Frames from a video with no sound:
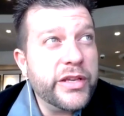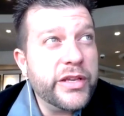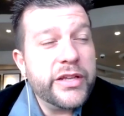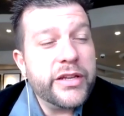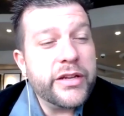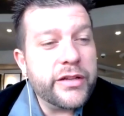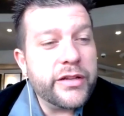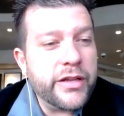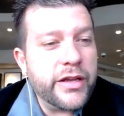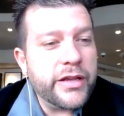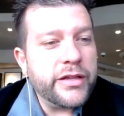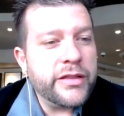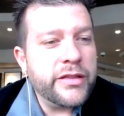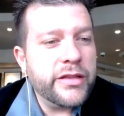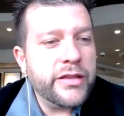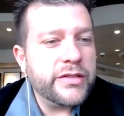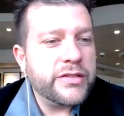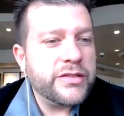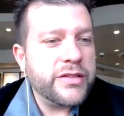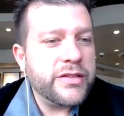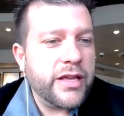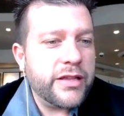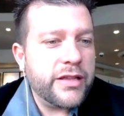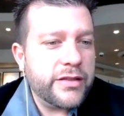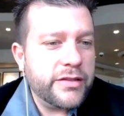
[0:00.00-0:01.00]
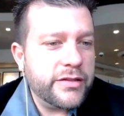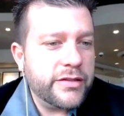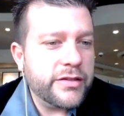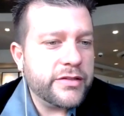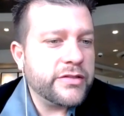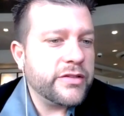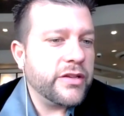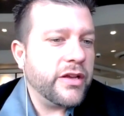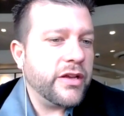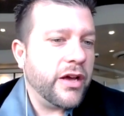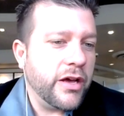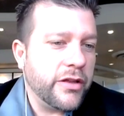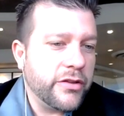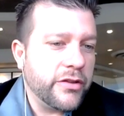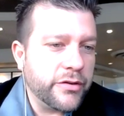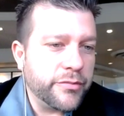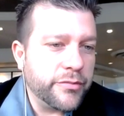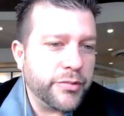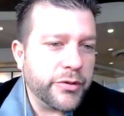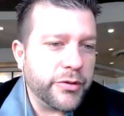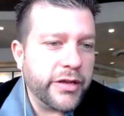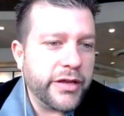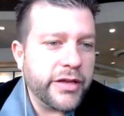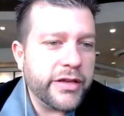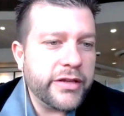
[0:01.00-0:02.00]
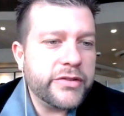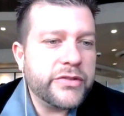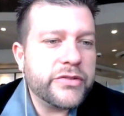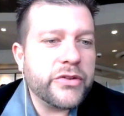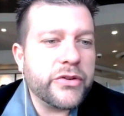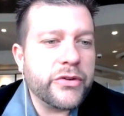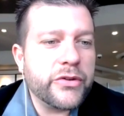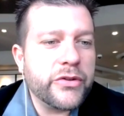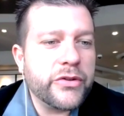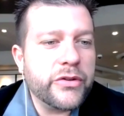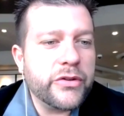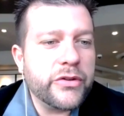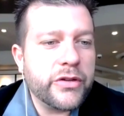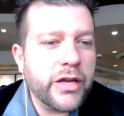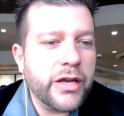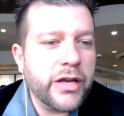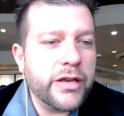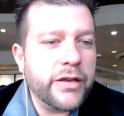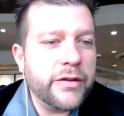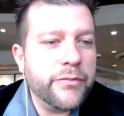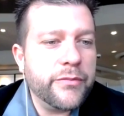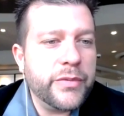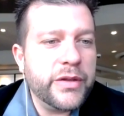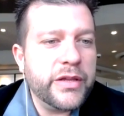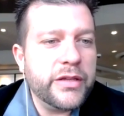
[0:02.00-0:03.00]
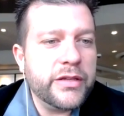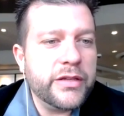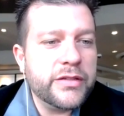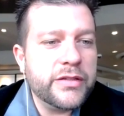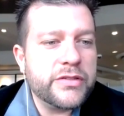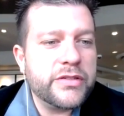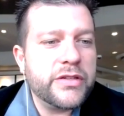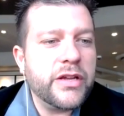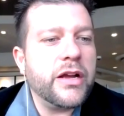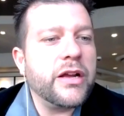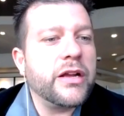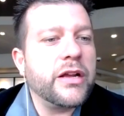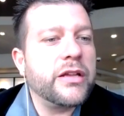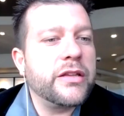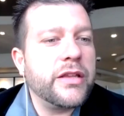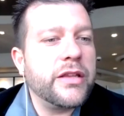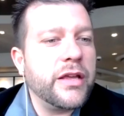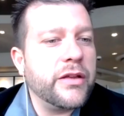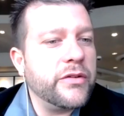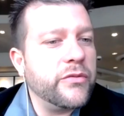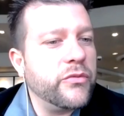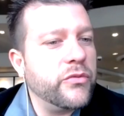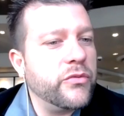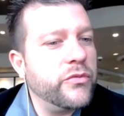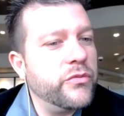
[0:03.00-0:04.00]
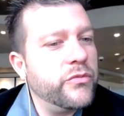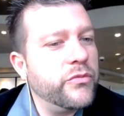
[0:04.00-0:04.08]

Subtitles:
we did it like this at this other place, or they'll kind of be stuck that,